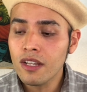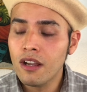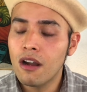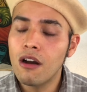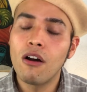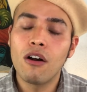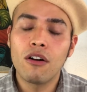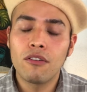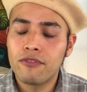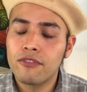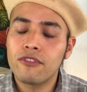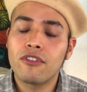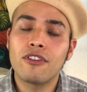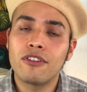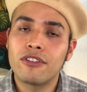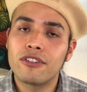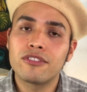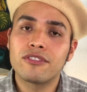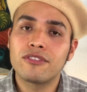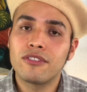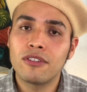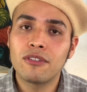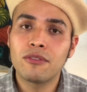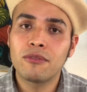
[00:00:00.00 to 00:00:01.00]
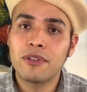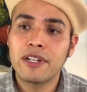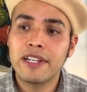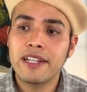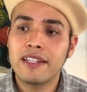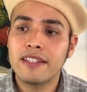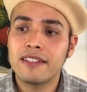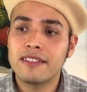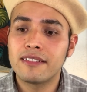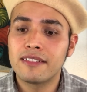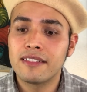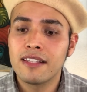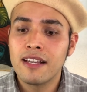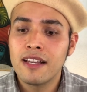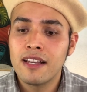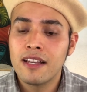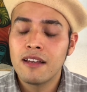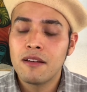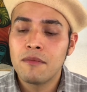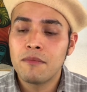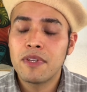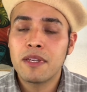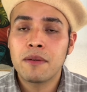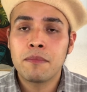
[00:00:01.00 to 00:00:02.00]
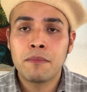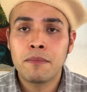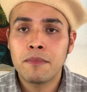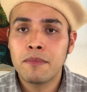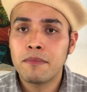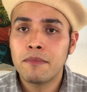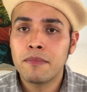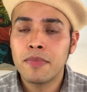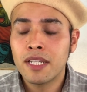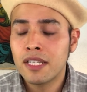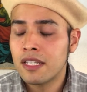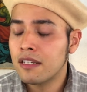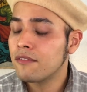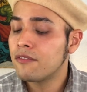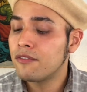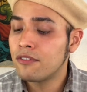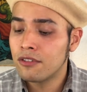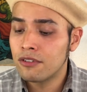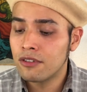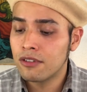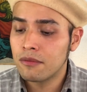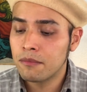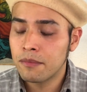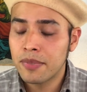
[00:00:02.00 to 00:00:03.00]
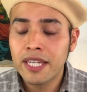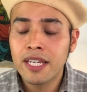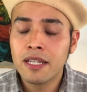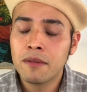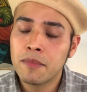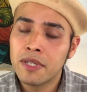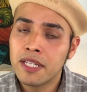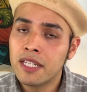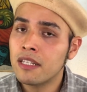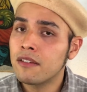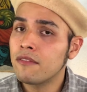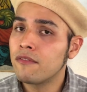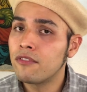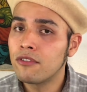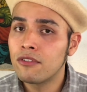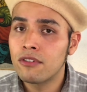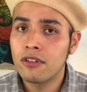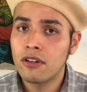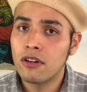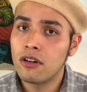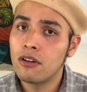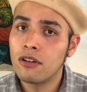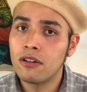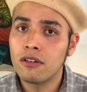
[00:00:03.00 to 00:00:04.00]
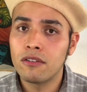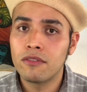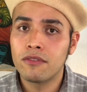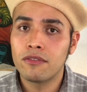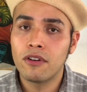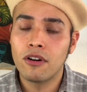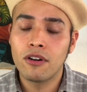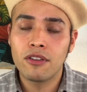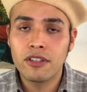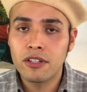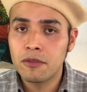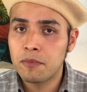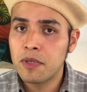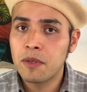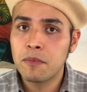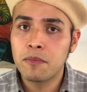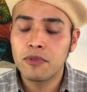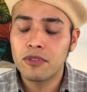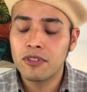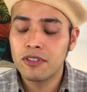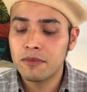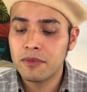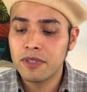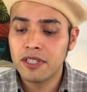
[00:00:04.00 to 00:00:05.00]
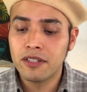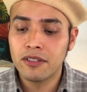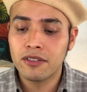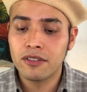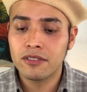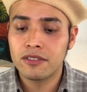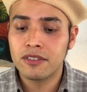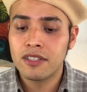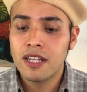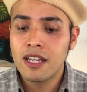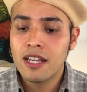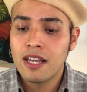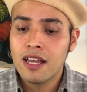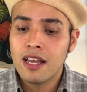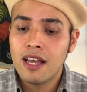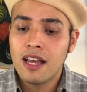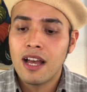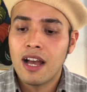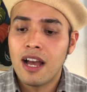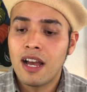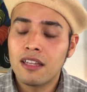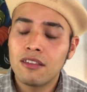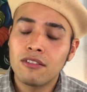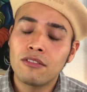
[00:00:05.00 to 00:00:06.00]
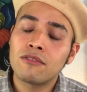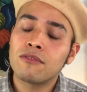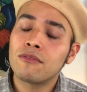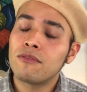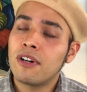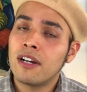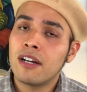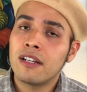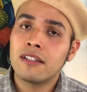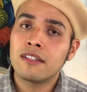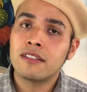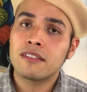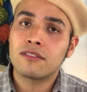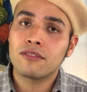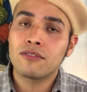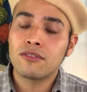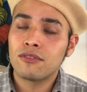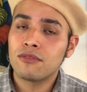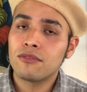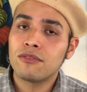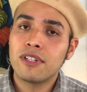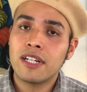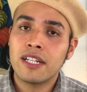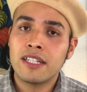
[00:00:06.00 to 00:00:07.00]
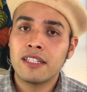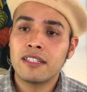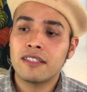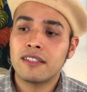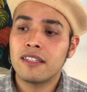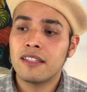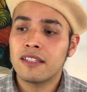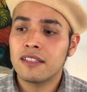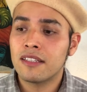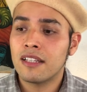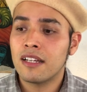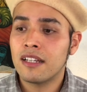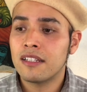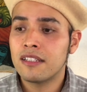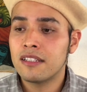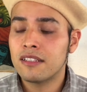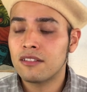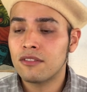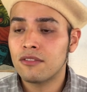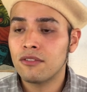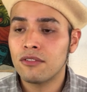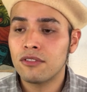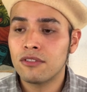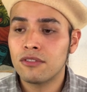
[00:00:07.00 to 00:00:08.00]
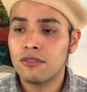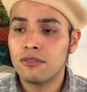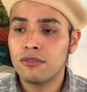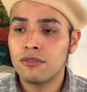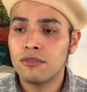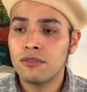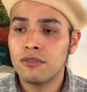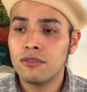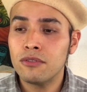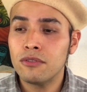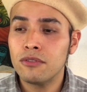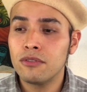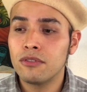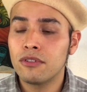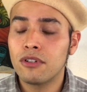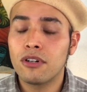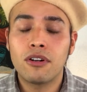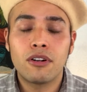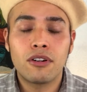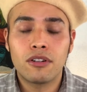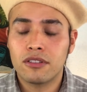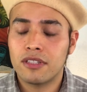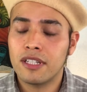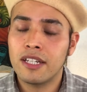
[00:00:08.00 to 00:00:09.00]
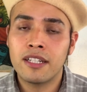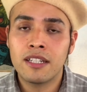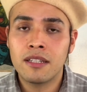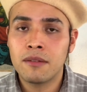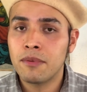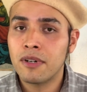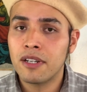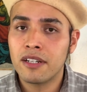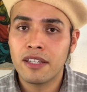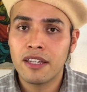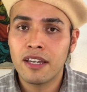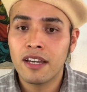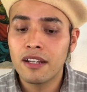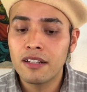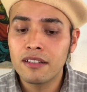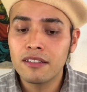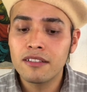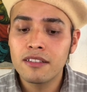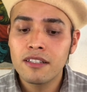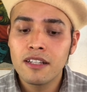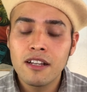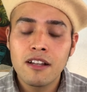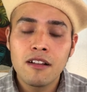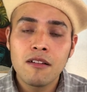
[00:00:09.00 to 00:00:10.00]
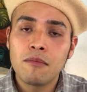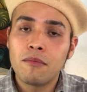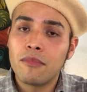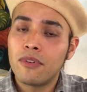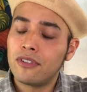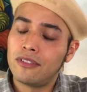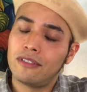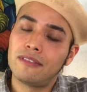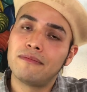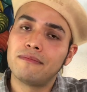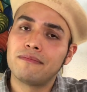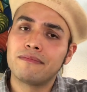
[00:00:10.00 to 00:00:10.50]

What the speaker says: Of course, always being meaningful of other people, because I don't want to do anything that is going to hurt anybody else, but